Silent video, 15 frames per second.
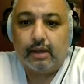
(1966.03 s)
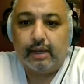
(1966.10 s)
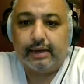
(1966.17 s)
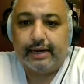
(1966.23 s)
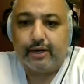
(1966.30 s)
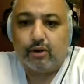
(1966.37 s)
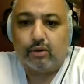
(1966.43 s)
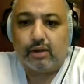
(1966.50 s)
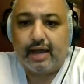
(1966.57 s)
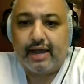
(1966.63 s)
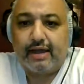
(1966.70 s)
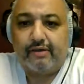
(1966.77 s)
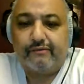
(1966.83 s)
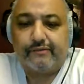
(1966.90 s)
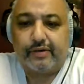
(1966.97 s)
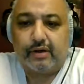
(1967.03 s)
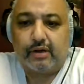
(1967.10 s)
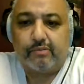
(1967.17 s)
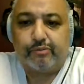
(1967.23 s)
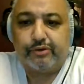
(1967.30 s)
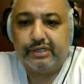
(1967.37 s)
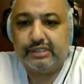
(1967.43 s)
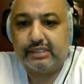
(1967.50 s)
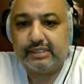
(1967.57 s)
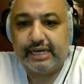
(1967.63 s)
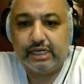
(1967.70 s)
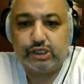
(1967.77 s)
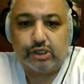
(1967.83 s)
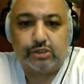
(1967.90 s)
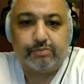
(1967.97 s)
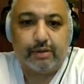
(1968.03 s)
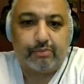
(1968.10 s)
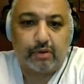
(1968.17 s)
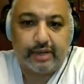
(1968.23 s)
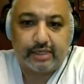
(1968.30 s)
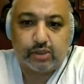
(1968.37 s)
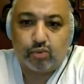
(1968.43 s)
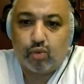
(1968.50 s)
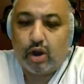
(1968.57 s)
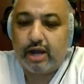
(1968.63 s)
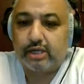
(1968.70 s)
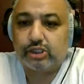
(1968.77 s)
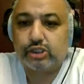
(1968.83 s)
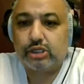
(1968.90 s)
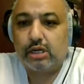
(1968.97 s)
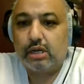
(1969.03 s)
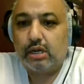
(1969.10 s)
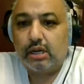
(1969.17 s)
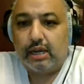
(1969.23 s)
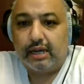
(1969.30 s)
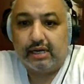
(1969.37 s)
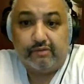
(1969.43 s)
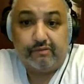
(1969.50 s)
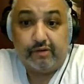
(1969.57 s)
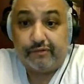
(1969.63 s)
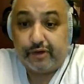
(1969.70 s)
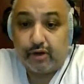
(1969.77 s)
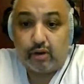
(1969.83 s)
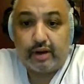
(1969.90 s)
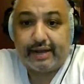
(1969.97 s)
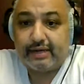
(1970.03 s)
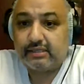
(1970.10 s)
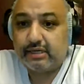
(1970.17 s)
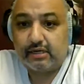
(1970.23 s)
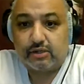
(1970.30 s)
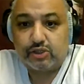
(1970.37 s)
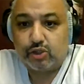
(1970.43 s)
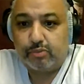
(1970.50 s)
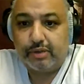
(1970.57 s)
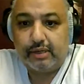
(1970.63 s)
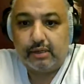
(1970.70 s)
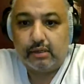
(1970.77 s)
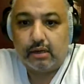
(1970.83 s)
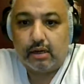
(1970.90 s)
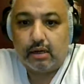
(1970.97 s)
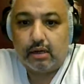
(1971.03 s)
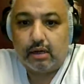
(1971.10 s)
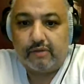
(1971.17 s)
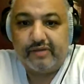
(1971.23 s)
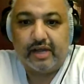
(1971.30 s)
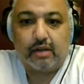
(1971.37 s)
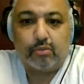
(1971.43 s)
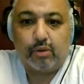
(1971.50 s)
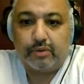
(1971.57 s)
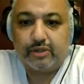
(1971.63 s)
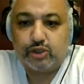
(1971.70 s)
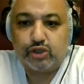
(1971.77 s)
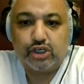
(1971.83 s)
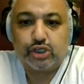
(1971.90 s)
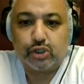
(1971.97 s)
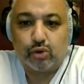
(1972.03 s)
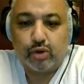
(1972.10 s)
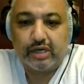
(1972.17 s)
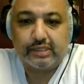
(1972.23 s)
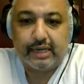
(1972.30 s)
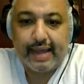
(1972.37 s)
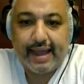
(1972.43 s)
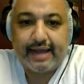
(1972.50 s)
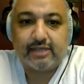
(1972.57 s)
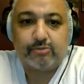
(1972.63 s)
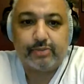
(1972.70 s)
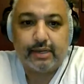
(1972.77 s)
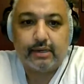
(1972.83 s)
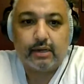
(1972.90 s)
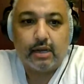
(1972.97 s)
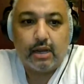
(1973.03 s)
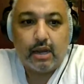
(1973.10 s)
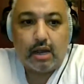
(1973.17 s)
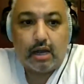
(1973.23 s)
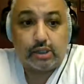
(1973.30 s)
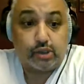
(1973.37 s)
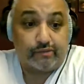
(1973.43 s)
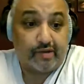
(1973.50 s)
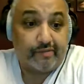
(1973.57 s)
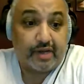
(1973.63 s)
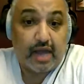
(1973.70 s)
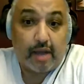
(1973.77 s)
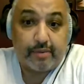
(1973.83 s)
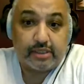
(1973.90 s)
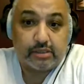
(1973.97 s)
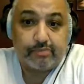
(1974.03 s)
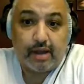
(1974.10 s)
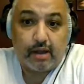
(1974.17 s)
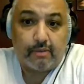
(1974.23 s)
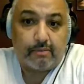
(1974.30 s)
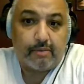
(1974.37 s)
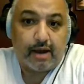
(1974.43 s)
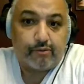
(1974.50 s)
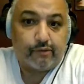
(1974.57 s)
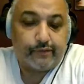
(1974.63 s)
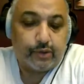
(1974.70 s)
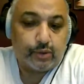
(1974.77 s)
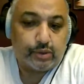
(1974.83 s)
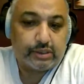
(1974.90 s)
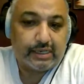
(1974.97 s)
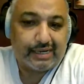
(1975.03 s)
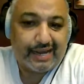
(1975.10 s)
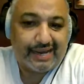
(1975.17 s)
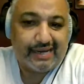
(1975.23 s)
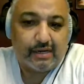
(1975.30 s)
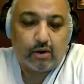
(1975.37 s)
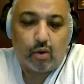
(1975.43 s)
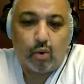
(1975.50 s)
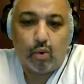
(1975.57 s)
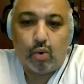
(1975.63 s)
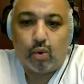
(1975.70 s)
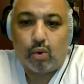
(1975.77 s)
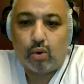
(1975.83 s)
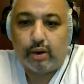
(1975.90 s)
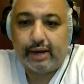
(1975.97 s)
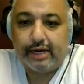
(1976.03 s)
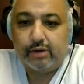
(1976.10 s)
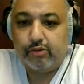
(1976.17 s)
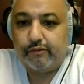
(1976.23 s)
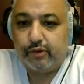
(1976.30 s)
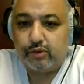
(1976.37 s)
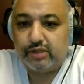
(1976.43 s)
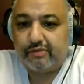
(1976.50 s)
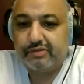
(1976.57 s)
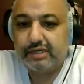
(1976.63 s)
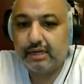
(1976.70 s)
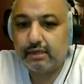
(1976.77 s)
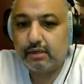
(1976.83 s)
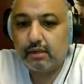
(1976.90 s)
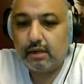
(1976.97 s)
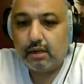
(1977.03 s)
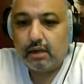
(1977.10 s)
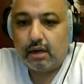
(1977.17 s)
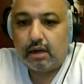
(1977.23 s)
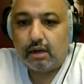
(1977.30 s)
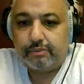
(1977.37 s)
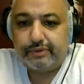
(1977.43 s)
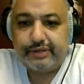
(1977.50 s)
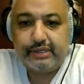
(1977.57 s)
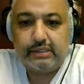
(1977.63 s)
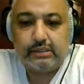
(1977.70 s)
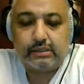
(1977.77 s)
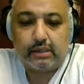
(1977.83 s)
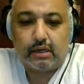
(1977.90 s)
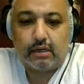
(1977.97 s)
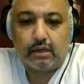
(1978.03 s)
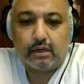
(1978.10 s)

And I know live presentations people like to watch. And even if you don't, like I said, it'll still be available in the traditional ways it has been. So if you have any comments about my reviews tonight or any reviews I've done, please